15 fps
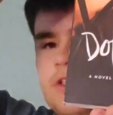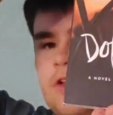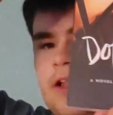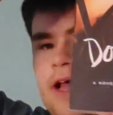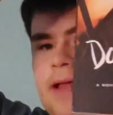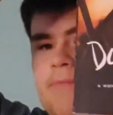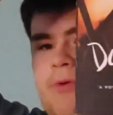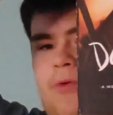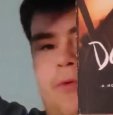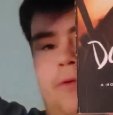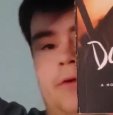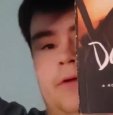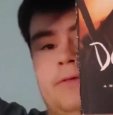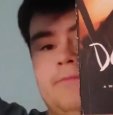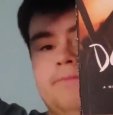
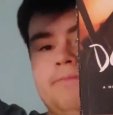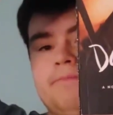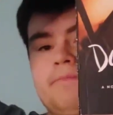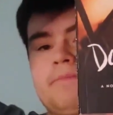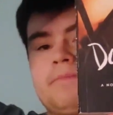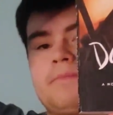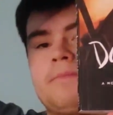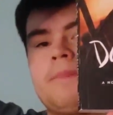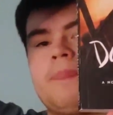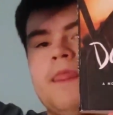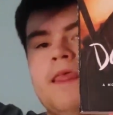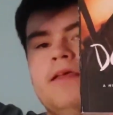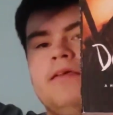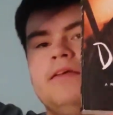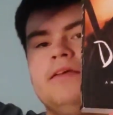Claiborne.
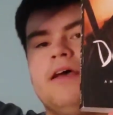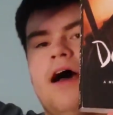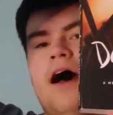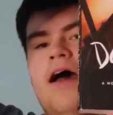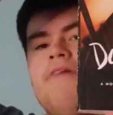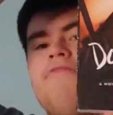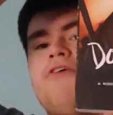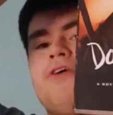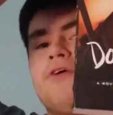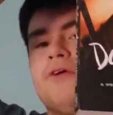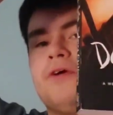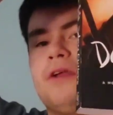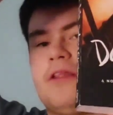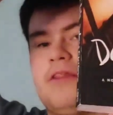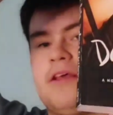I've
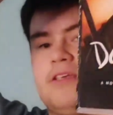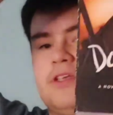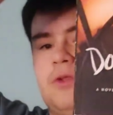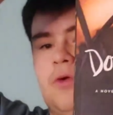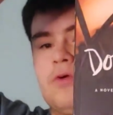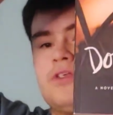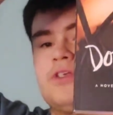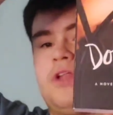heard that Dolores